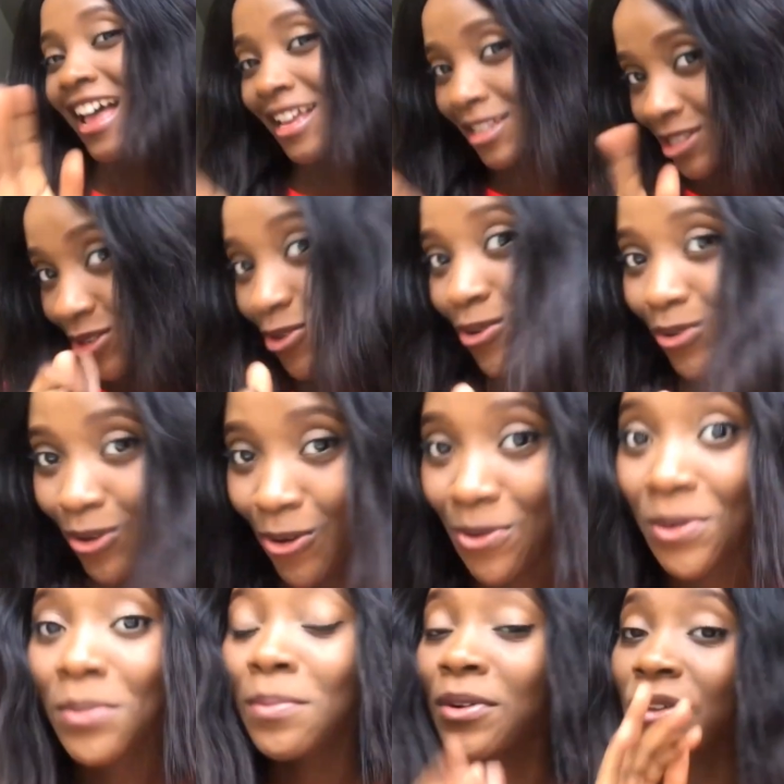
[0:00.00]
I don't
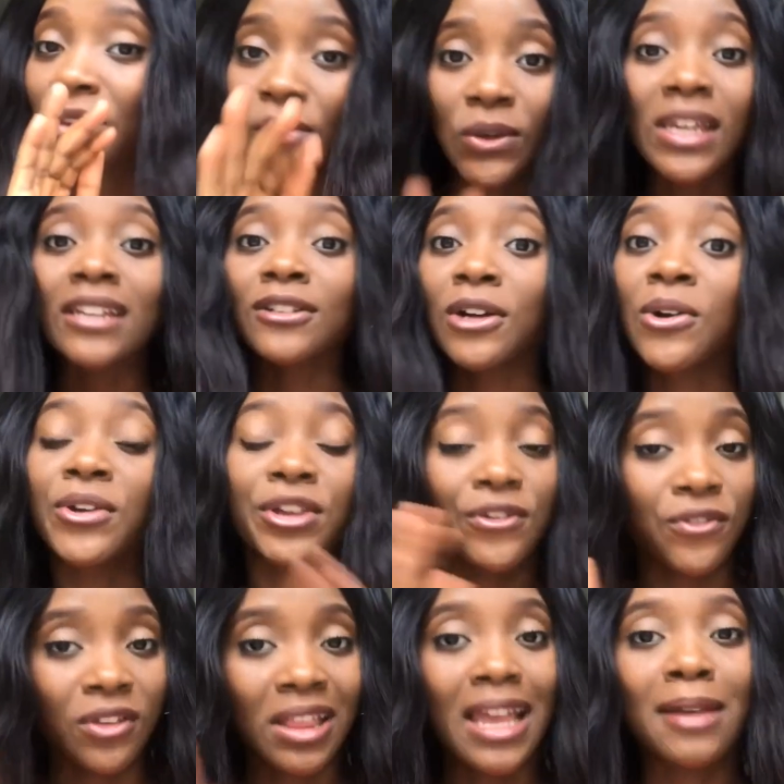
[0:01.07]
go. But you can go
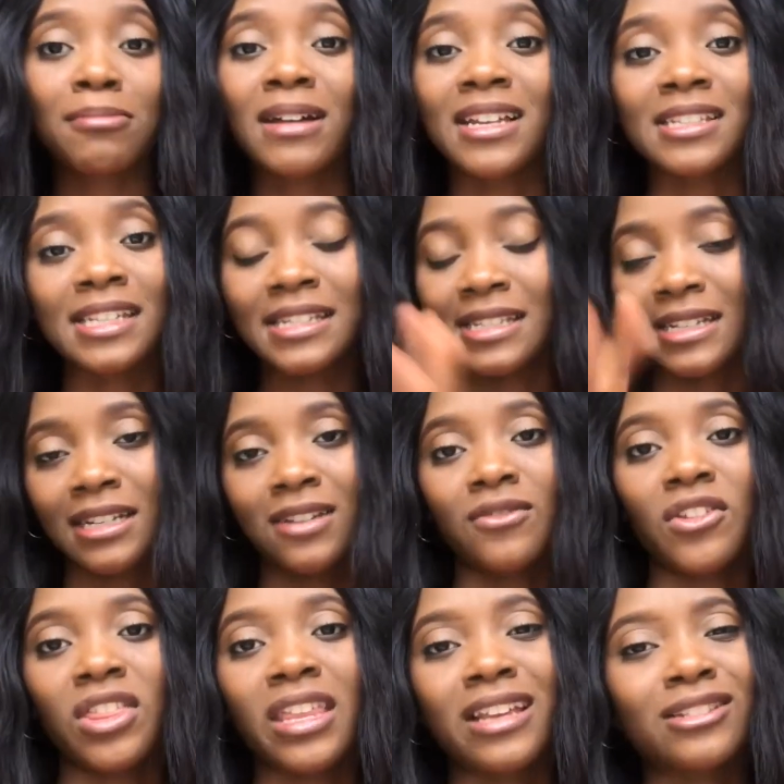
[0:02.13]
if you like parties and
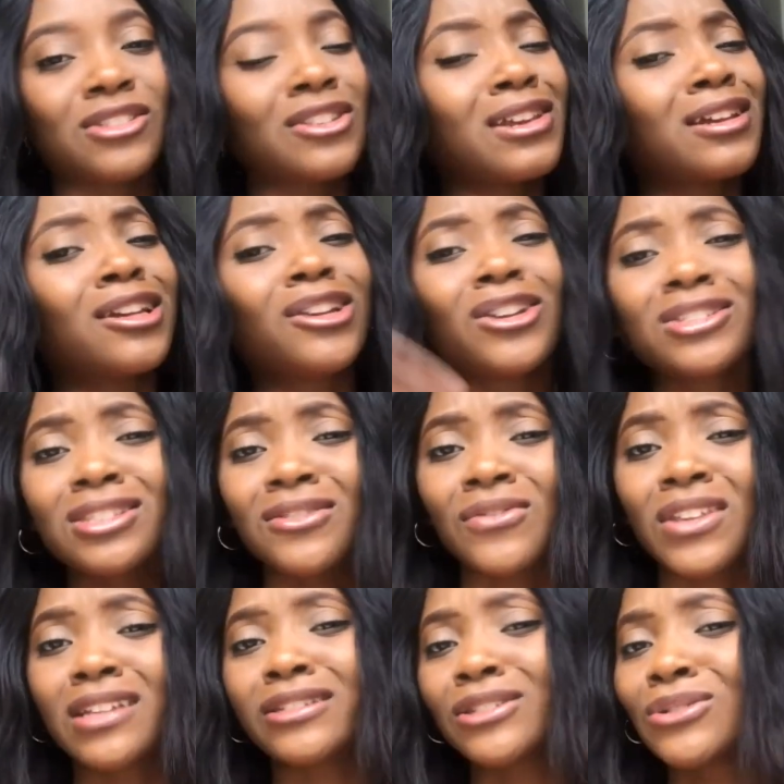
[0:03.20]
everything. So there are lots of
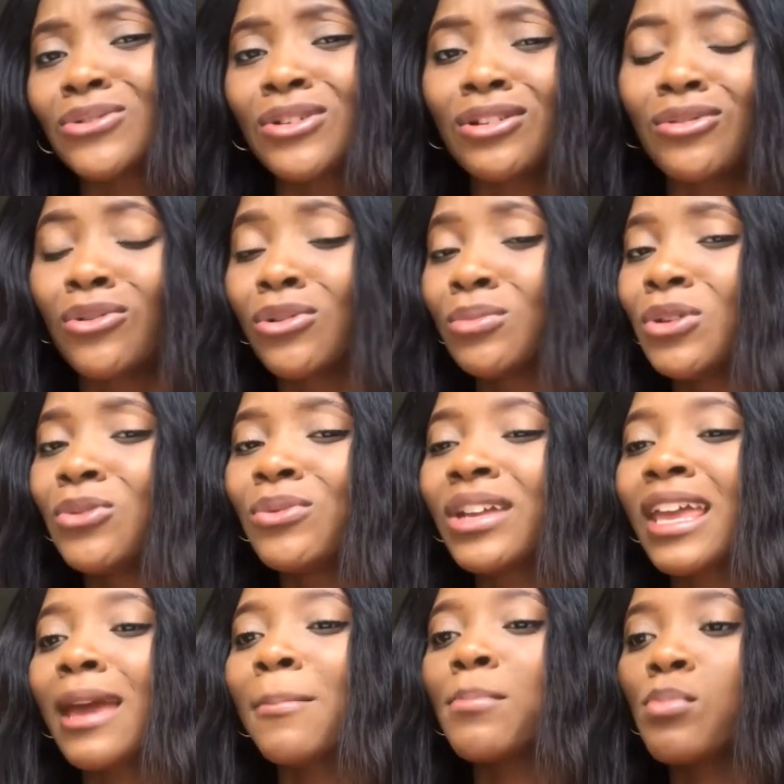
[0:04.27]
things to do in Durham. You
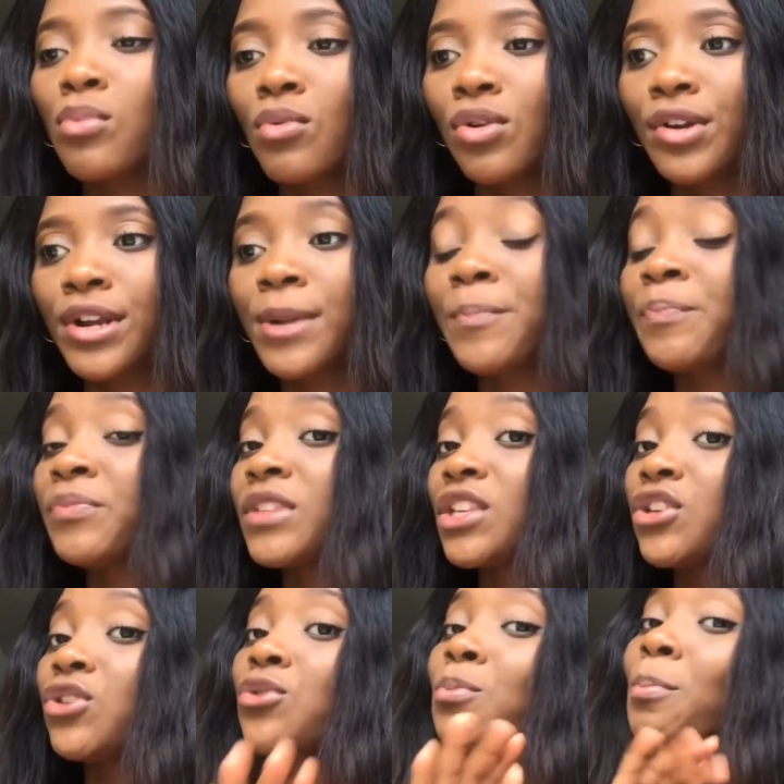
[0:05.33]
won't get bored.
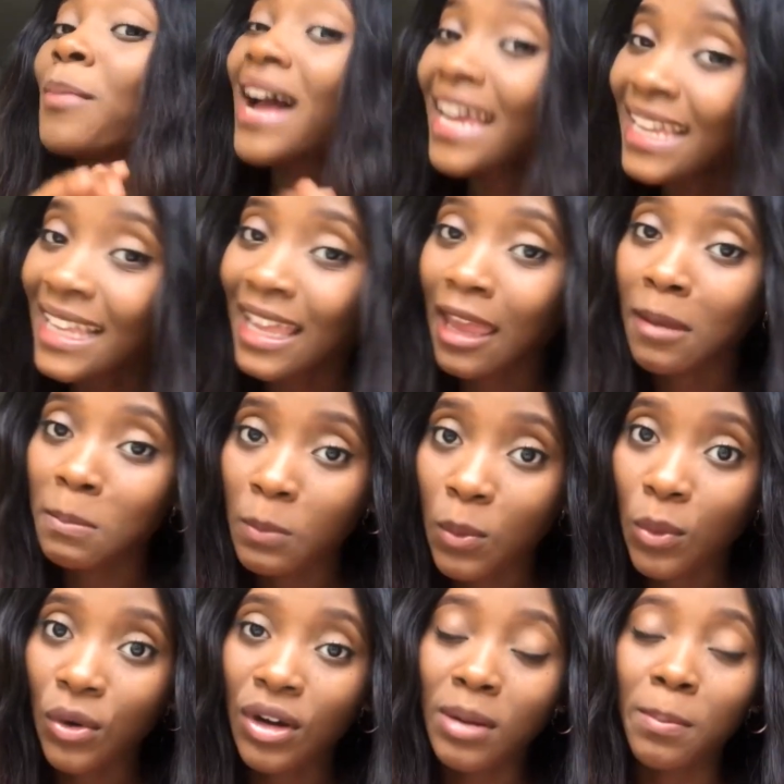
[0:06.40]
You might get
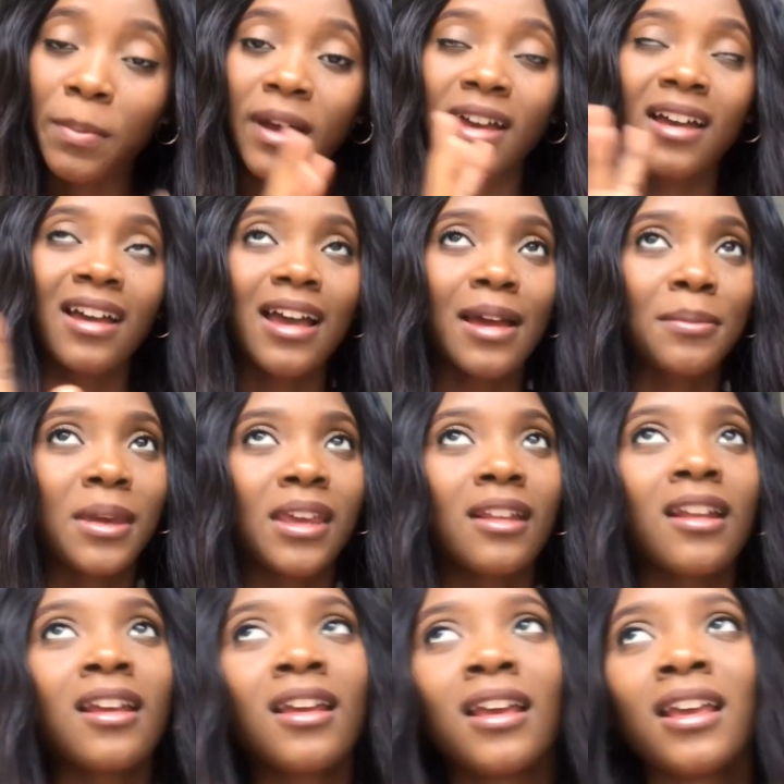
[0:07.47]
bored, but I mean,
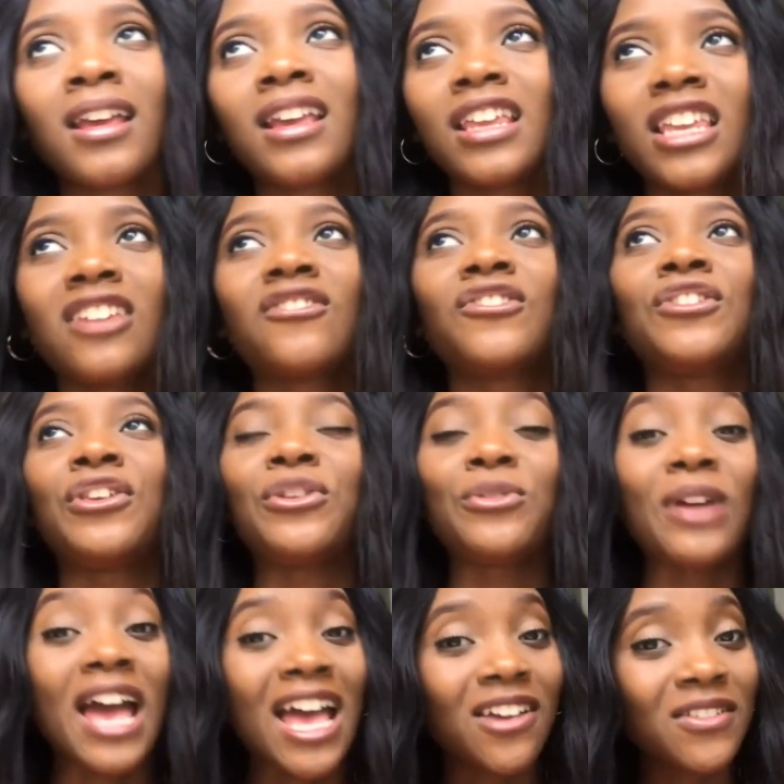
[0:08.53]
if you
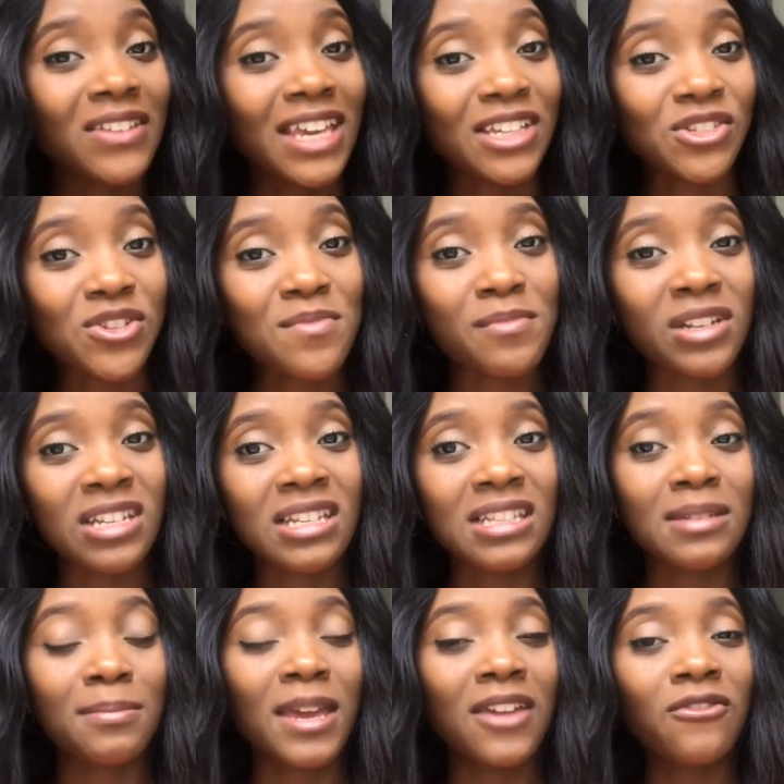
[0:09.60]
have extra money
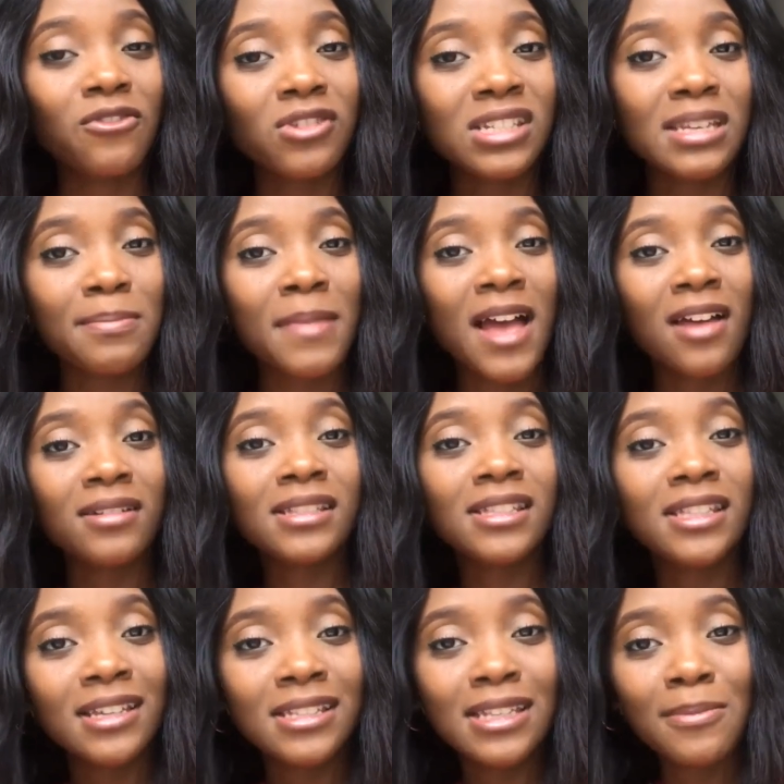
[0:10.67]
to pay £40,
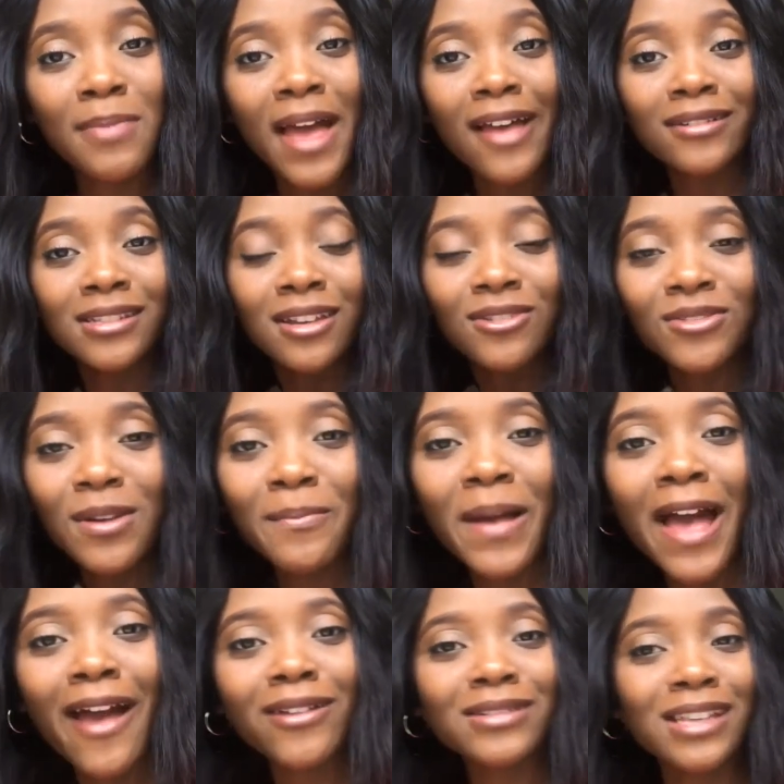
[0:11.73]
£60,
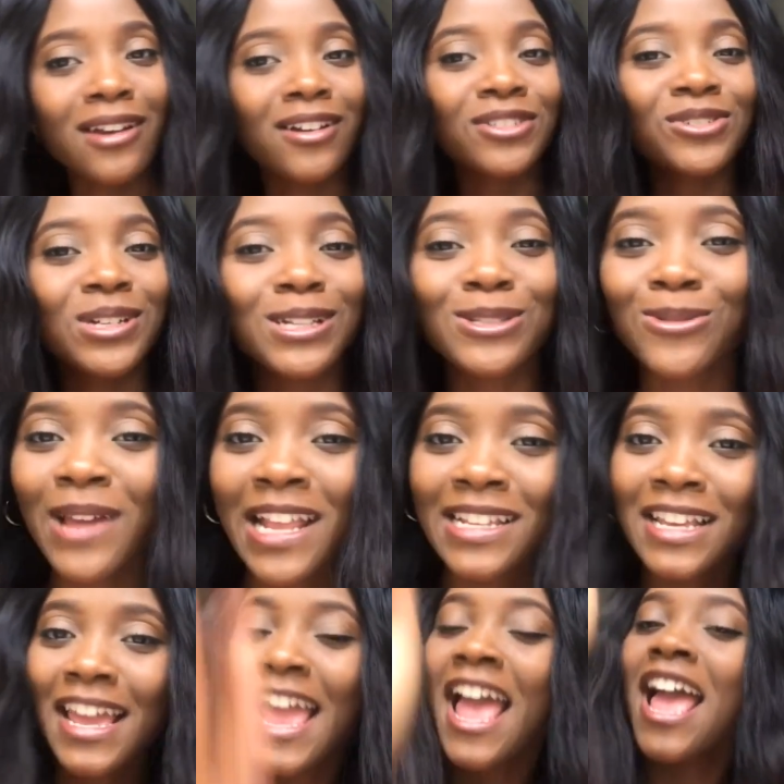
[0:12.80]
£100,
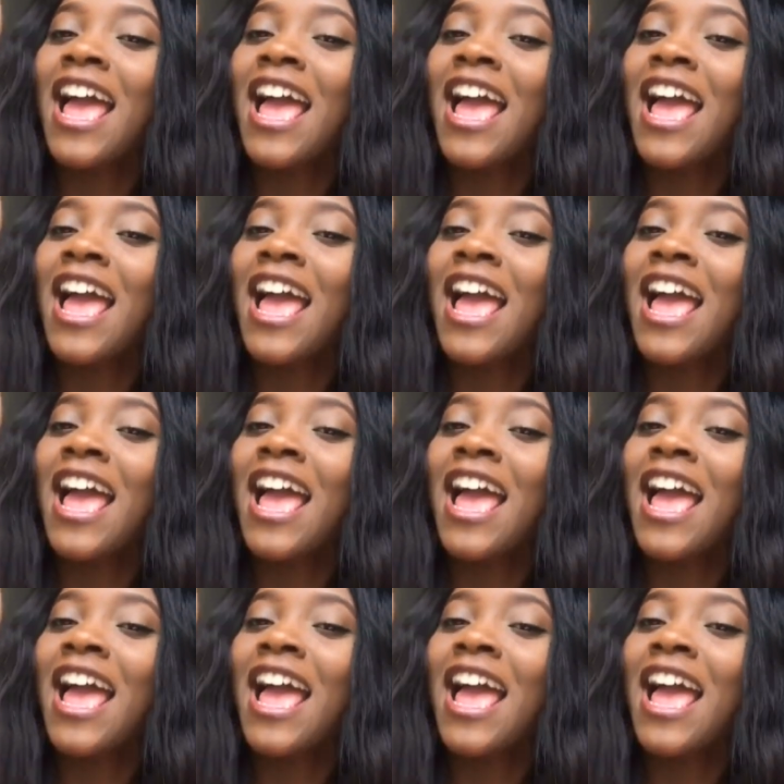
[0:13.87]
120,